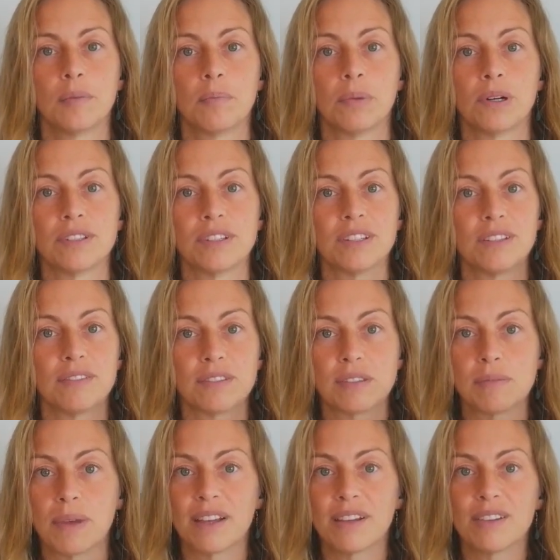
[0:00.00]
positive
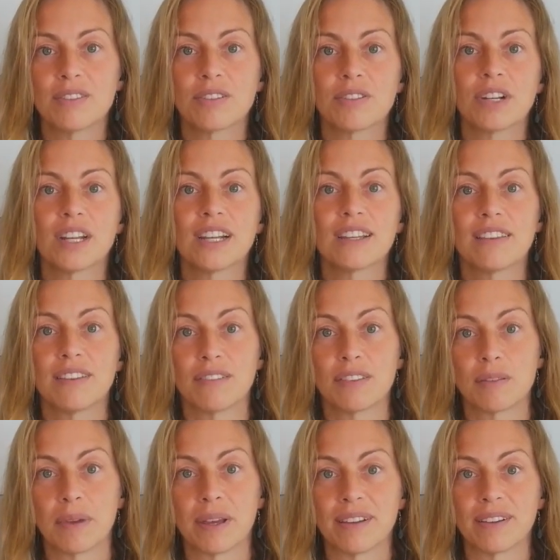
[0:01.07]
smells or negative
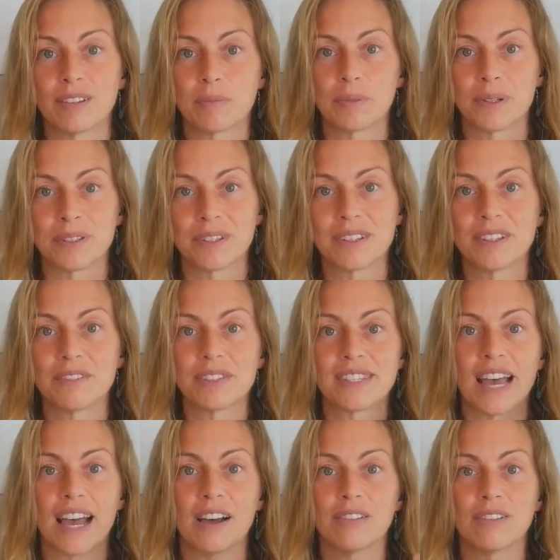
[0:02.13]
smells, positive
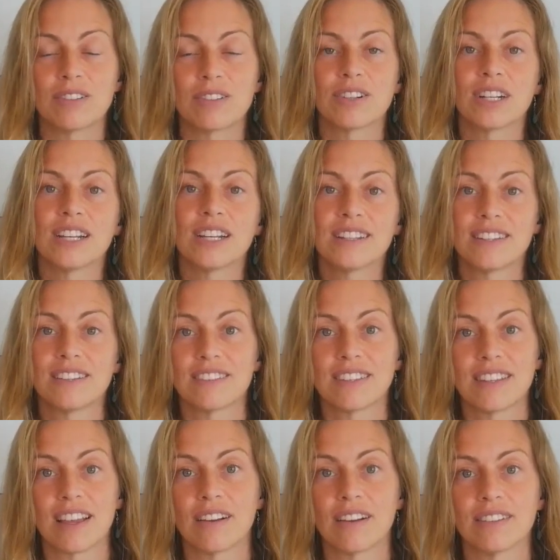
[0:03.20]
sounds or negative
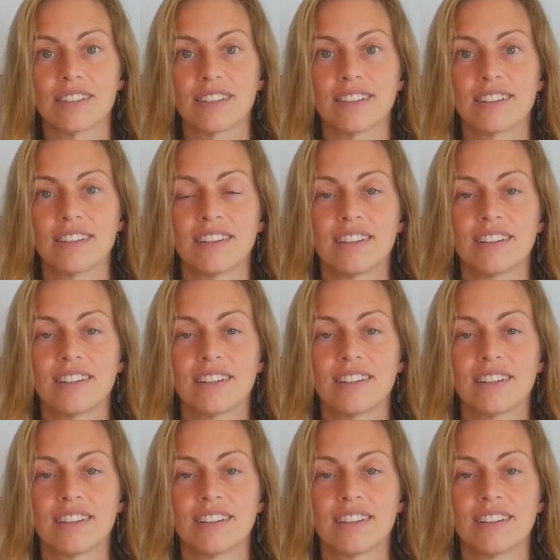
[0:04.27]
sounds.